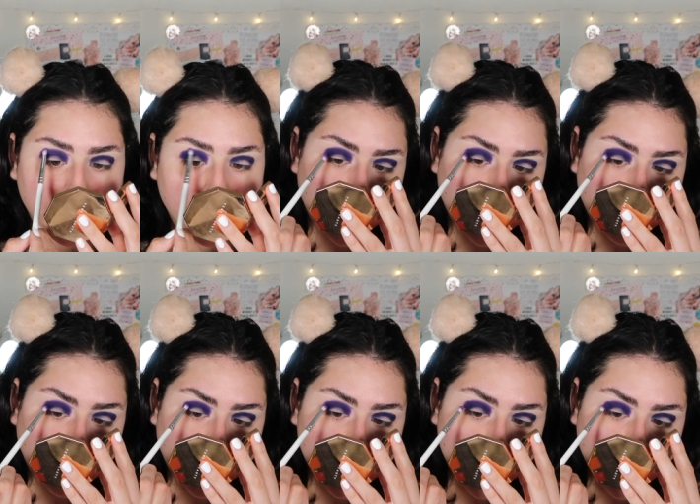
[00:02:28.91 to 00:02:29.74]
And
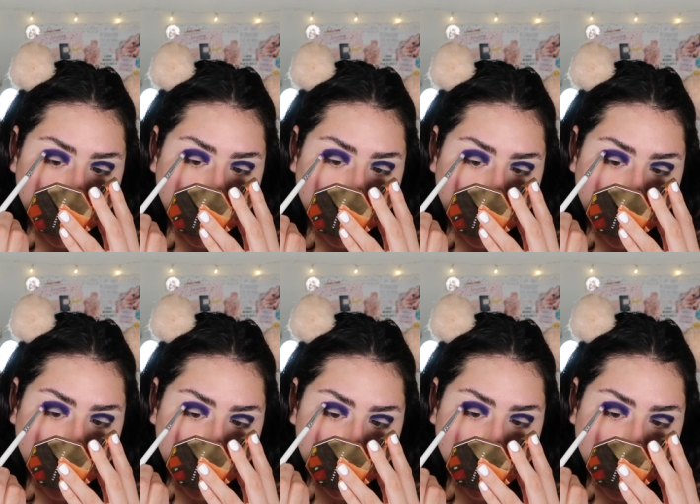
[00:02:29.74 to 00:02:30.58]
unfortunately,
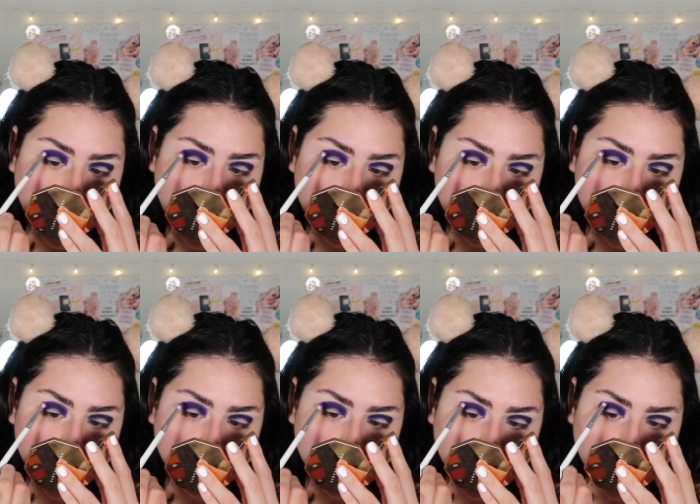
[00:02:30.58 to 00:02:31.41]
they tried to have
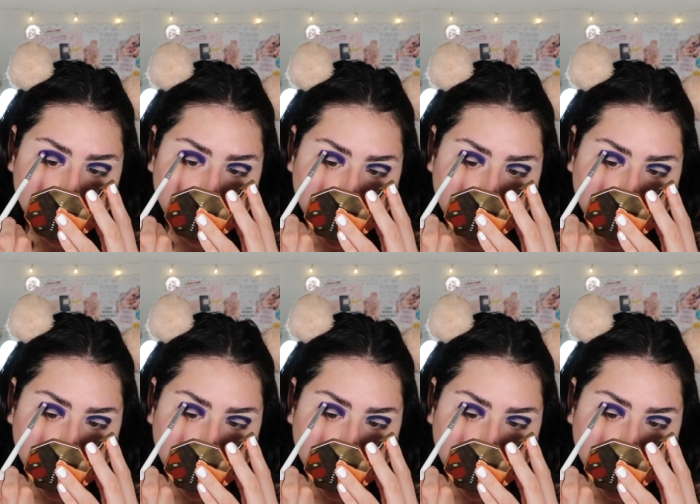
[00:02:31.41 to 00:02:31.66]
children,